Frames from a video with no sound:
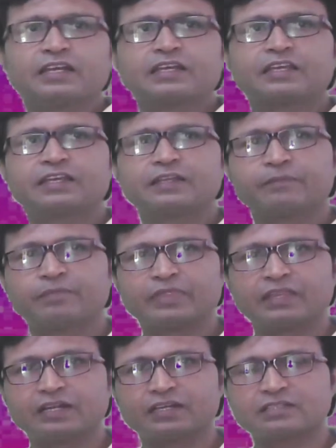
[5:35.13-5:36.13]

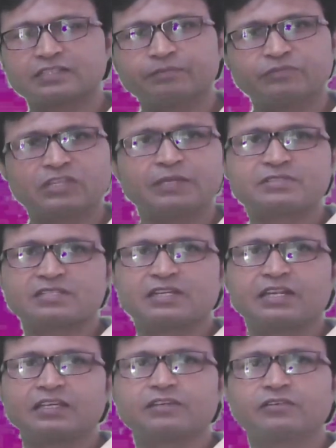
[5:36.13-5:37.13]
there are some themes
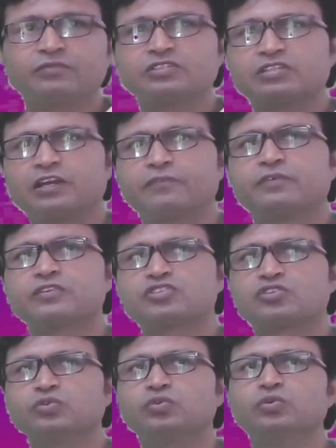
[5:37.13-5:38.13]
like which
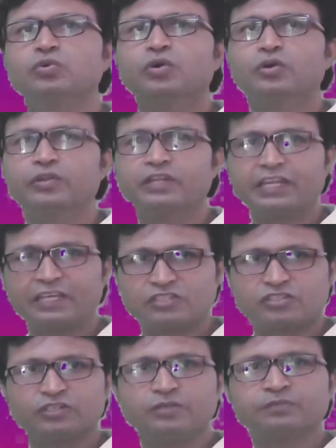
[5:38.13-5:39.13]
refers to
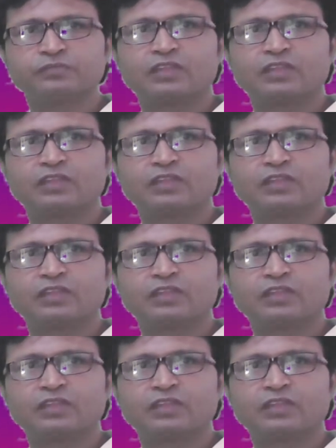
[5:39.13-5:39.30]
nature,